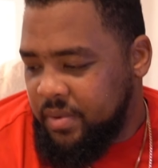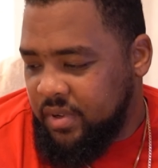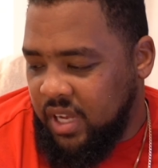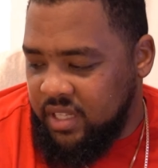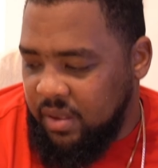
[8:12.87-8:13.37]

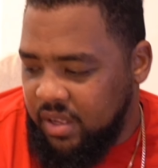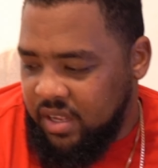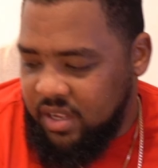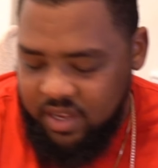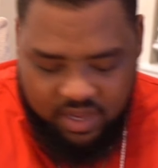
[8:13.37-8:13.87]
Yeah, because
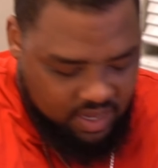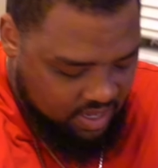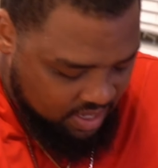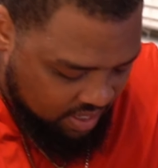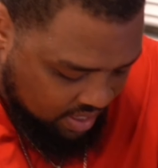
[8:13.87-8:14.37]
they, they had them
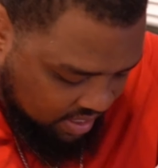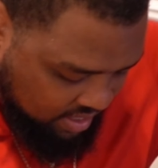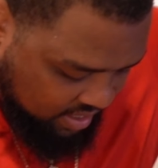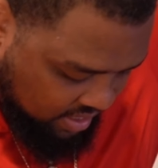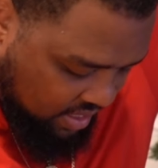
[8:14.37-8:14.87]
started
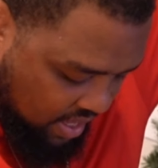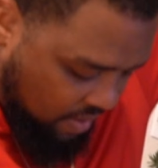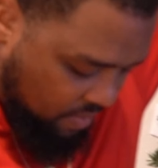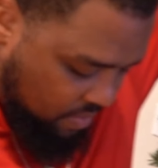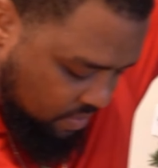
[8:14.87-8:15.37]
snatching them up because
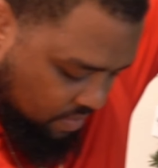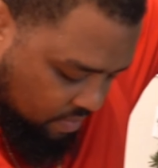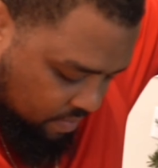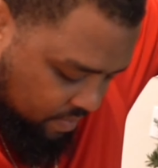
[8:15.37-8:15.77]
yeah. they thought.